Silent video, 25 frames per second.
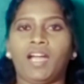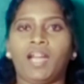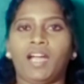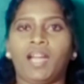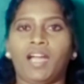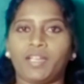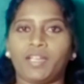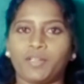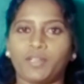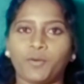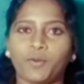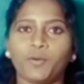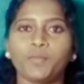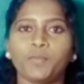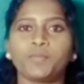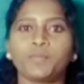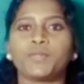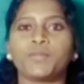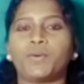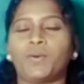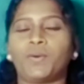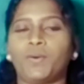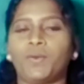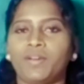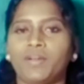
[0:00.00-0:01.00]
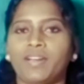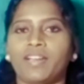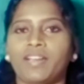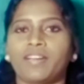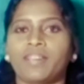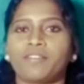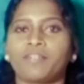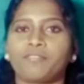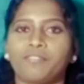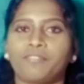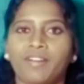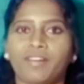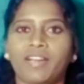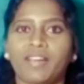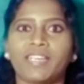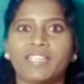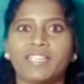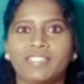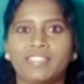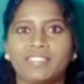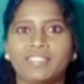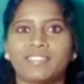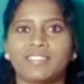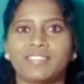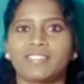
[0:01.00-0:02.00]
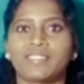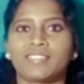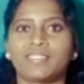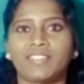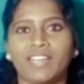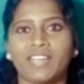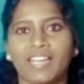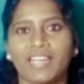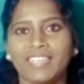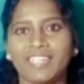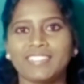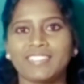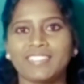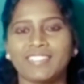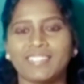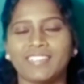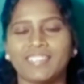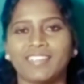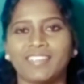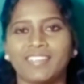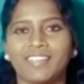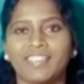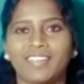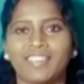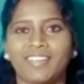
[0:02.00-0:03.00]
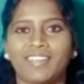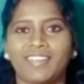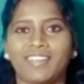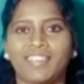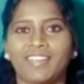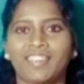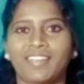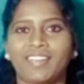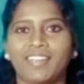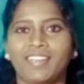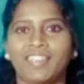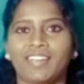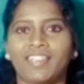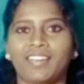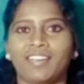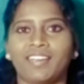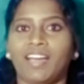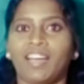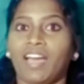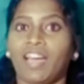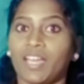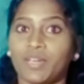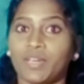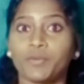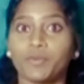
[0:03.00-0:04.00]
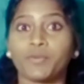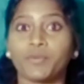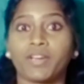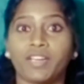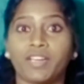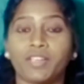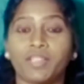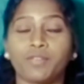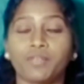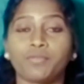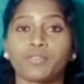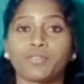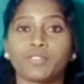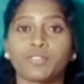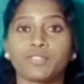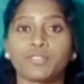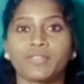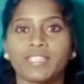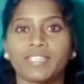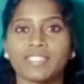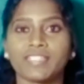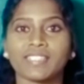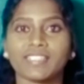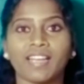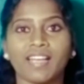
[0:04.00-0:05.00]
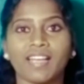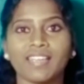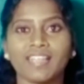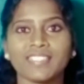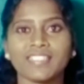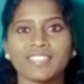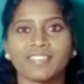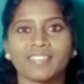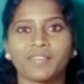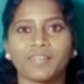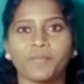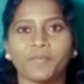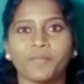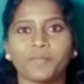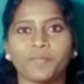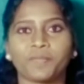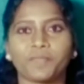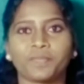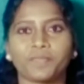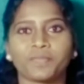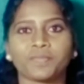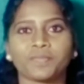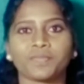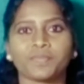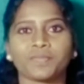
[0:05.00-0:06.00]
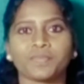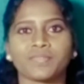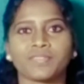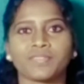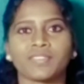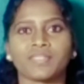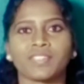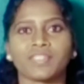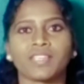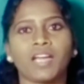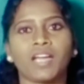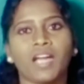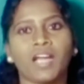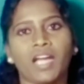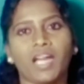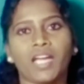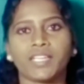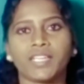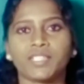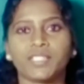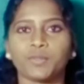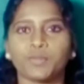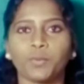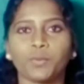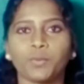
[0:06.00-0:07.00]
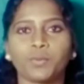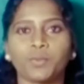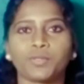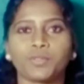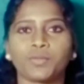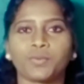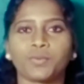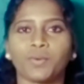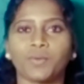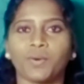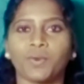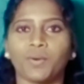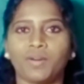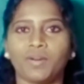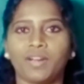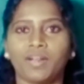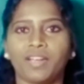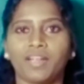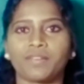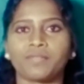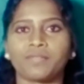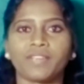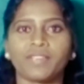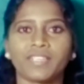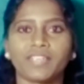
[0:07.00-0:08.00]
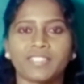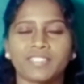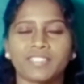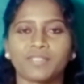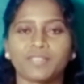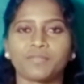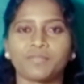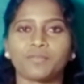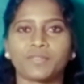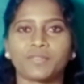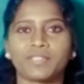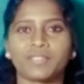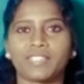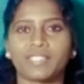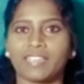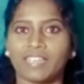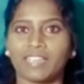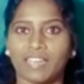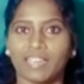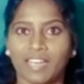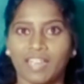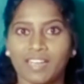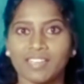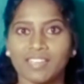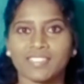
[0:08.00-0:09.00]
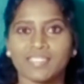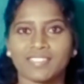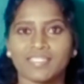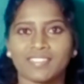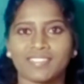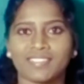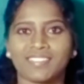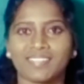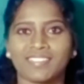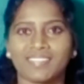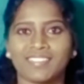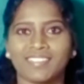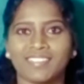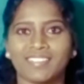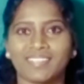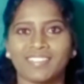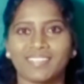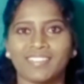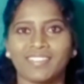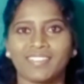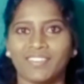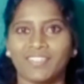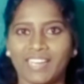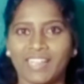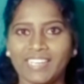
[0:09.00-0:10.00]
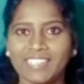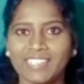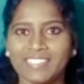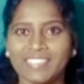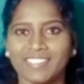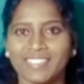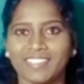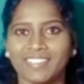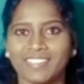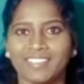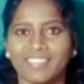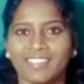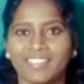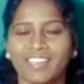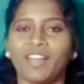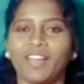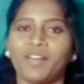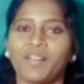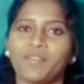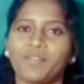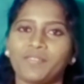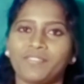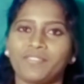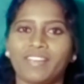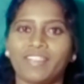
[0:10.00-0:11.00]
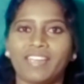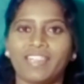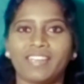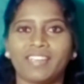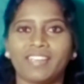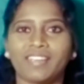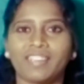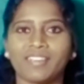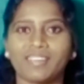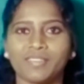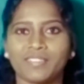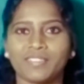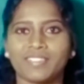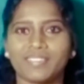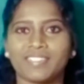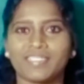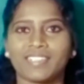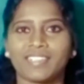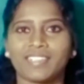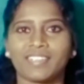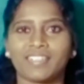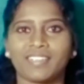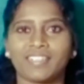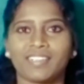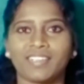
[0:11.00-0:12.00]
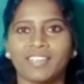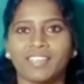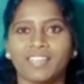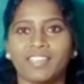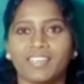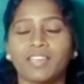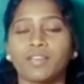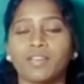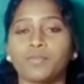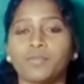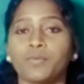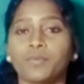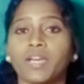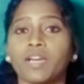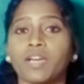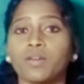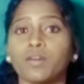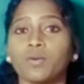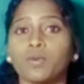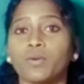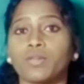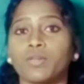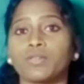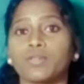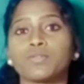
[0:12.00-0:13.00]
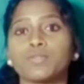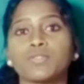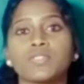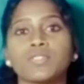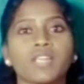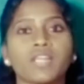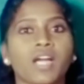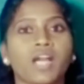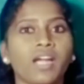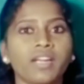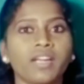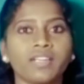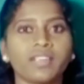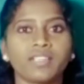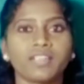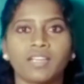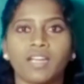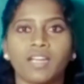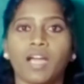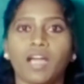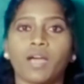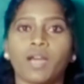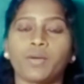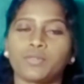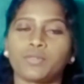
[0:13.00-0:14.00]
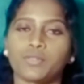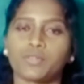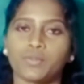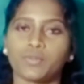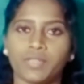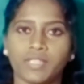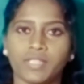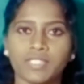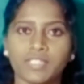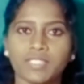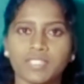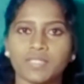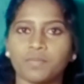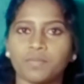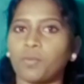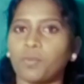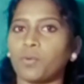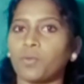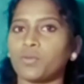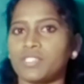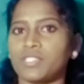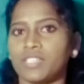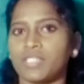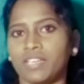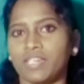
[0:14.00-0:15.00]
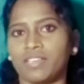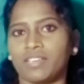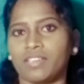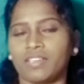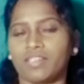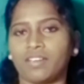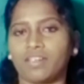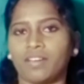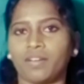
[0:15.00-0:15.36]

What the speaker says: I hope you all are fine, right? Are you ready for today's class? I know you all are waiting for the class, right? Very good. Here we are going to start today's portion.